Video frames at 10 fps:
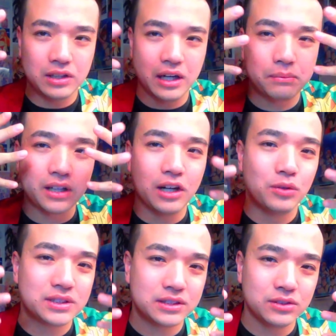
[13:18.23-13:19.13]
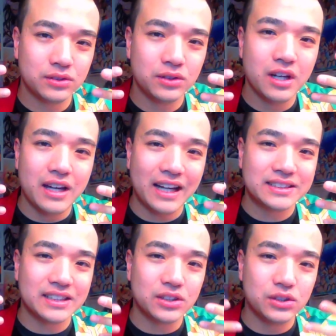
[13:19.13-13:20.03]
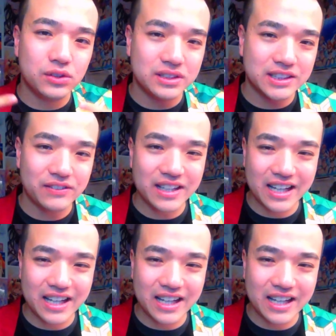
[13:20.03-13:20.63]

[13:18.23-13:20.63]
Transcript: up close to Hantengu and stuff like